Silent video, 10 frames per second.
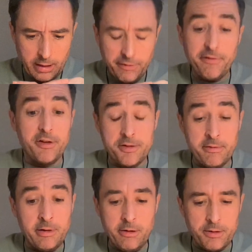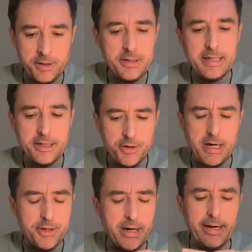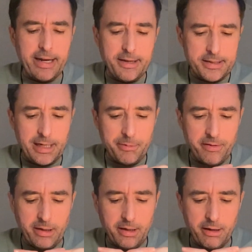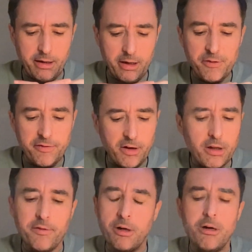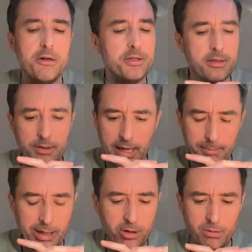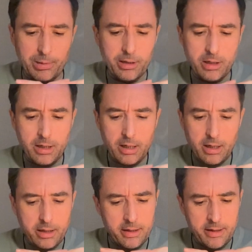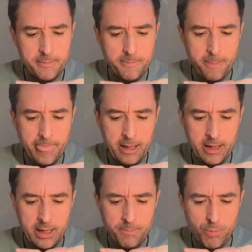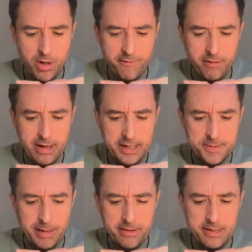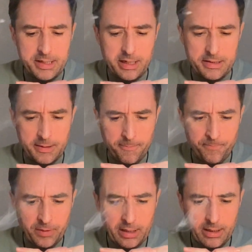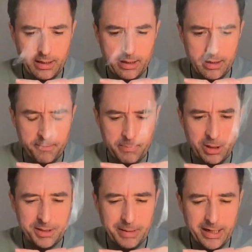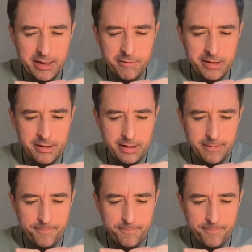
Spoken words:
at first you don't succeed, try again type of thing. If you fall off the horse, get back up. In whatever aspect this is. Because I'm hearing,